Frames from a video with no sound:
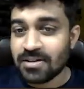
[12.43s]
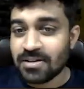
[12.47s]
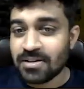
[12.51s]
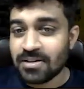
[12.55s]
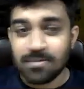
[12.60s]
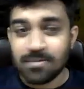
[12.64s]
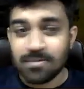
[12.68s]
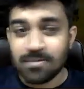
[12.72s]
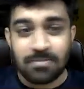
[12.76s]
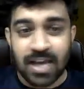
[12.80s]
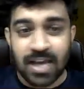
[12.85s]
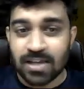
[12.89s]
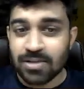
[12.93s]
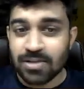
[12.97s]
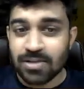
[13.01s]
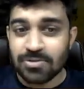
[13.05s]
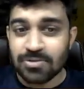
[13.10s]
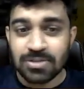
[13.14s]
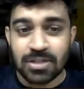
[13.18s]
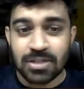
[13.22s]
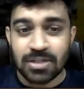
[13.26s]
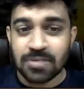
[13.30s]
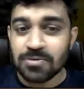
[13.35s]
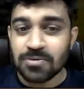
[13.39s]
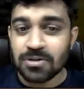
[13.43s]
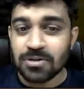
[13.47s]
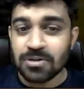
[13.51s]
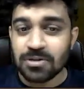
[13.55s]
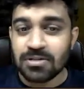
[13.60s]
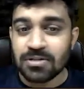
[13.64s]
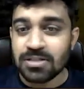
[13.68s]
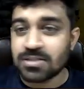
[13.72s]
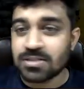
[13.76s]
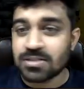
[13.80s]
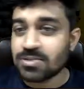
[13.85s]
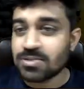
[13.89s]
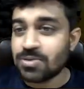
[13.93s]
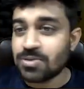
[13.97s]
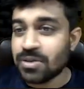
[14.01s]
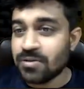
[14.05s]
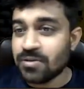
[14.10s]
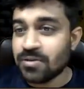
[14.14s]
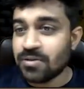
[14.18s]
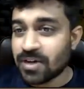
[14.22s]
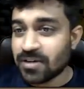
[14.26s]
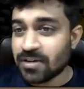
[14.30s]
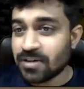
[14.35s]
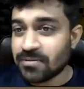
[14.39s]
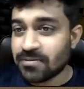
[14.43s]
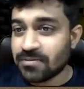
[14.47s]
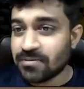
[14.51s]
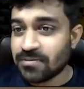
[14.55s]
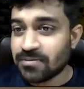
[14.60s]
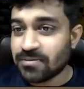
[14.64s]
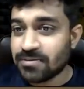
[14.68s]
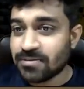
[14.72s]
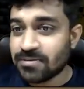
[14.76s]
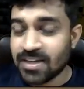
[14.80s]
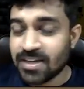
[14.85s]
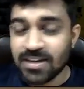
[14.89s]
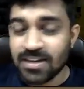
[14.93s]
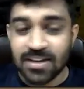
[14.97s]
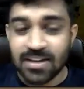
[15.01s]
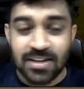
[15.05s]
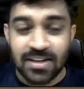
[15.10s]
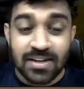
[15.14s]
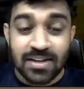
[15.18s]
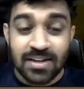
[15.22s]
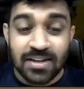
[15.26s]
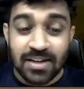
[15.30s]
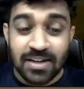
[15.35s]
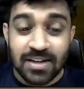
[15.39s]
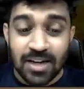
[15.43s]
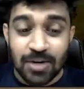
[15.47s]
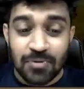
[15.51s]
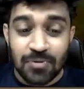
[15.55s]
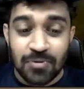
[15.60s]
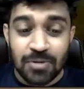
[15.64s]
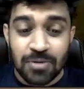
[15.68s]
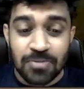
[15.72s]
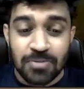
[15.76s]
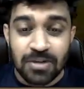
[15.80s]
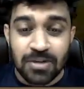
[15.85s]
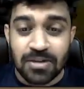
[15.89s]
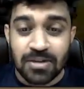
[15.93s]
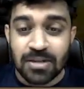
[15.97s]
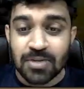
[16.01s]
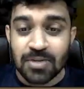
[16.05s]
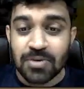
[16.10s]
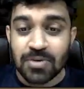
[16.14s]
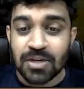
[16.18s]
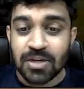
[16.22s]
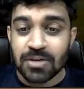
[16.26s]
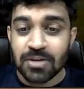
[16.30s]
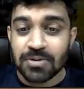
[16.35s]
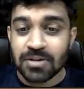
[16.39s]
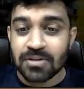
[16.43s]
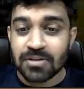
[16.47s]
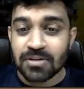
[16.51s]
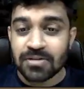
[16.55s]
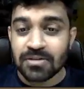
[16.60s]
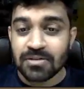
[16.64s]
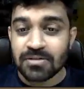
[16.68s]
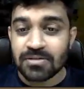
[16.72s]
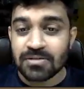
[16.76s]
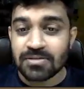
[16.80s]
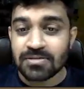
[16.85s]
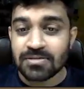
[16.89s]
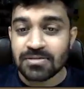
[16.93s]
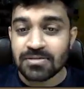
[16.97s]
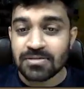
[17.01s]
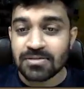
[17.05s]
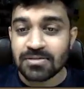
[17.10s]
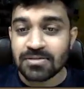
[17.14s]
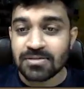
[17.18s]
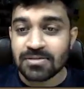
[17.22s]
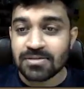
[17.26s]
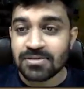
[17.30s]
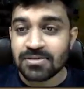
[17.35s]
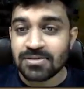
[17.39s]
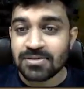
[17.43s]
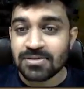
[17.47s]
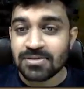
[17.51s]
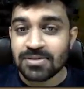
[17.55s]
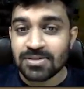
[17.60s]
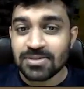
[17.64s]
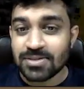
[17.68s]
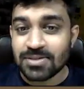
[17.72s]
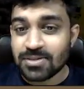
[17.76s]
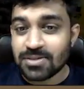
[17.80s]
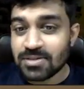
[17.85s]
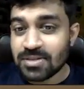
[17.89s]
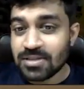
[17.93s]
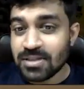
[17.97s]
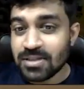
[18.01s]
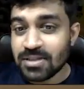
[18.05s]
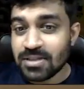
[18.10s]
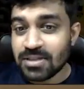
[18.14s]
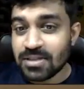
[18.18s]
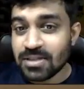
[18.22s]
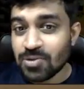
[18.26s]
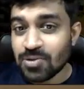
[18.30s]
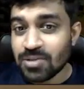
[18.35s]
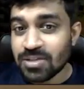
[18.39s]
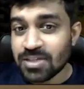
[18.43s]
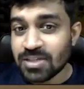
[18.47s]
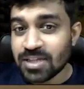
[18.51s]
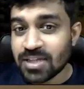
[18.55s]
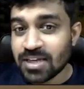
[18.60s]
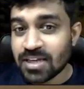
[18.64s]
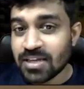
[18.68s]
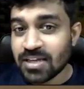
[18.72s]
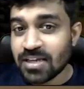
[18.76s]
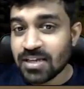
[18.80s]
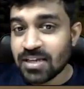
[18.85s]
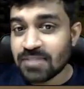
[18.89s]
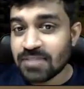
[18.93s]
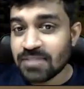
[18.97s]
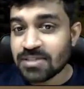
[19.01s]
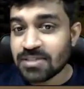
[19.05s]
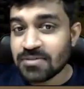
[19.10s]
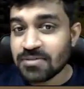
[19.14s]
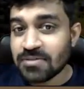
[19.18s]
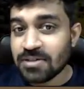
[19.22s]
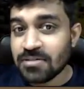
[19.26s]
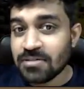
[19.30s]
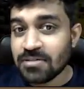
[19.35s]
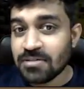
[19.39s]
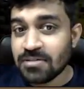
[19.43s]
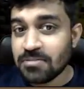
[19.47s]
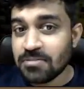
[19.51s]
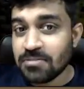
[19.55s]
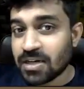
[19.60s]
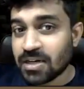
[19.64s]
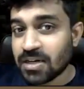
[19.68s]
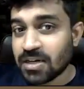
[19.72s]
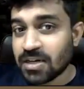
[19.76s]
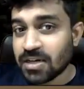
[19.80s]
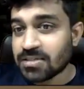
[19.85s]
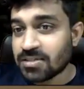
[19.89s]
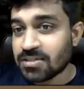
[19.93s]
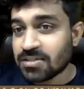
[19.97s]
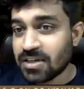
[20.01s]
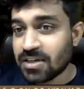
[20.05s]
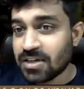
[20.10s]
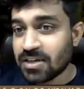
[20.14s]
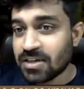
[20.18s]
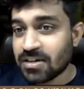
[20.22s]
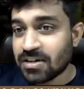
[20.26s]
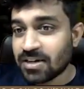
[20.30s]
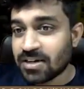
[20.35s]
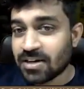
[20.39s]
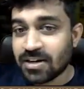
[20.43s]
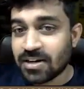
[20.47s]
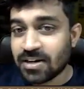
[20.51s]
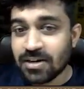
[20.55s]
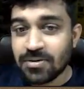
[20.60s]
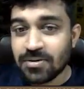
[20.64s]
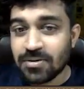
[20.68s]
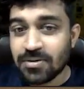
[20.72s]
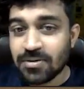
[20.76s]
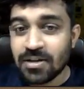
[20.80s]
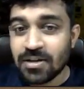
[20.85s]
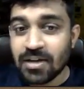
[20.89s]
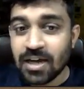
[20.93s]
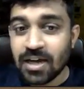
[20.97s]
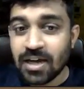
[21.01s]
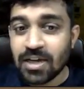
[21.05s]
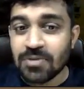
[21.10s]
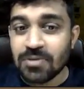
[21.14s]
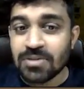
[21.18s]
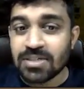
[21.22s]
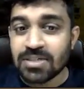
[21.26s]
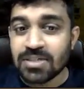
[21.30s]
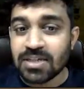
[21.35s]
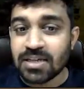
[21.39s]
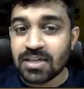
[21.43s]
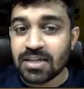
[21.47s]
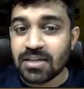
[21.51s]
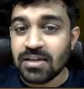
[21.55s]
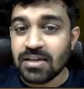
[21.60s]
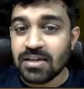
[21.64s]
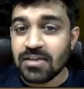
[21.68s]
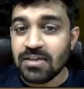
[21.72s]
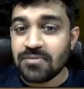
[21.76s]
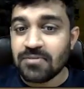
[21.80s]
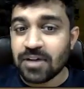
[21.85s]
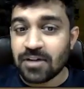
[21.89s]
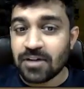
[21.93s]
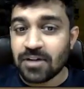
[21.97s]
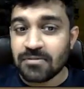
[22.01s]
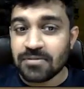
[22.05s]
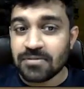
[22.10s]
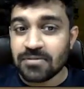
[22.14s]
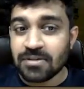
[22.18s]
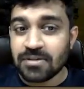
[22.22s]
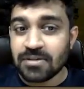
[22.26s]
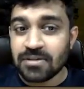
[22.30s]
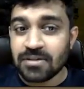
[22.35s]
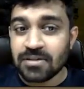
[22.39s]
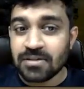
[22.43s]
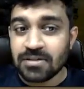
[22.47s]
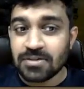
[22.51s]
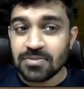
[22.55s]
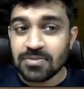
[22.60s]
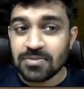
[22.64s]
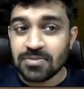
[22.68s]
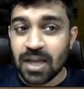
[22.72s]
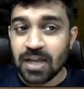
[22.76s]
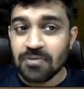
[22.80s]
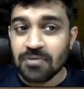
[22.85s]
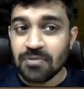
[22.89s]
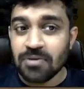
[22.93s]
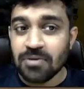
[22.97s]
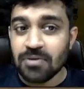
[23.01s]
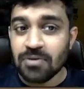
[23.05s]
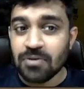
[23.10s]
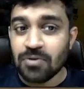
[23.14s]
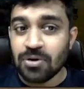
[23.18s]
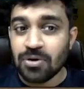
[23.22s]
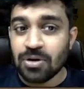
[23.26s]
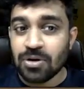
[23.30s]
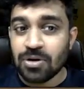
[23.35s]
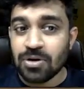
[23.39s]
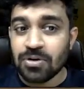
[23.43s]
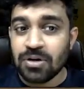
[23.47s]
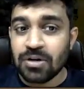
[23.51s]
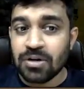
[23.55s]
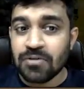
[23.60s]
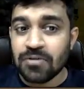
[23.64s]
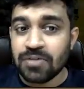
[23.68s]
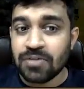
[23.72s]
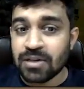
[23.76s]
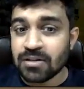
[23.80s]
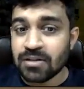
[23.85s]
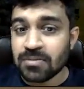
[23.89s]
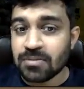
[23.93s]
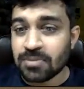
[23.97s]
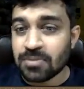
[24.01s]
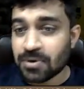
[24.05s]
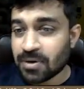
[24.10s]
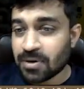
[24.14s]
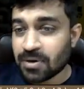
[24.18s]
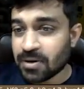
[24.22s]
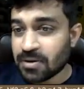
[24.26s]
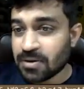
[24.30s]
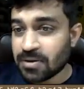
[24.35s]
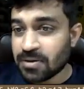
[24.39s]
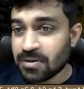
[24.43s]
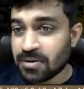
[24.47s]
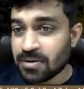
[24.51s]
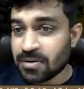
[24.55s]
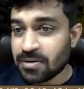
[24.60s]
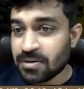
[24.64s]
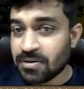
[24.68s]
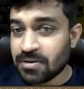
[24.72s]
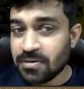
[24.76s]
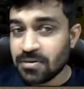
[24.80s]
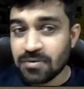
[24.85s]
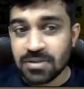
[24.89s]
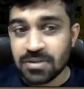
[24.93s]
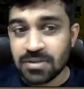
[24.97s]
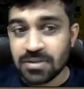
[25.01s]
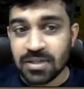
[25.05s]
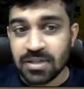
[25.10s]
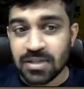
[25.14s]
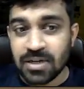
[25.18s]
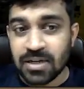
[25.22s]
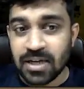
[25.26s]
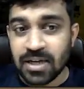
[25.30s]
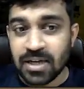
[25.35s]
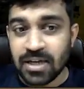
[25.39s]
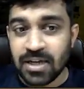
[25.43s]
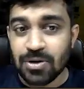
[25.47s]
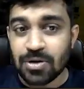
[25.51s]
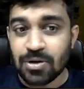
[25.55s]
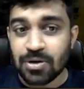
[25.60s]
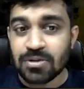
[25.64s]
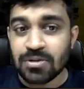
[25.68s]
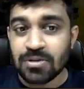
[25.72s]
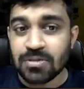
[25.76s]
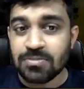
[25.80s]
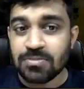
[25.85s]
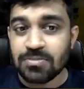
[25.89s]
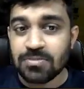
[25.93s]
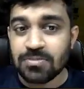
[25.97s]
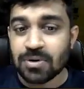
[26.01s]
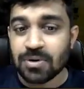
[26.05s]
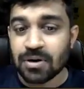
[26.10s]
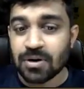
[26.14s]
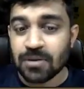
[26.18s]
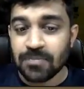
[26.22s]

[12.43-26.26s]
Black usually would just go e5, right? Now we bring the queen out. See, the queen is attacking f7, but king is defending it right now, and queen is attacking e5. So black will want to defend the pawn with the knight or with the pawn.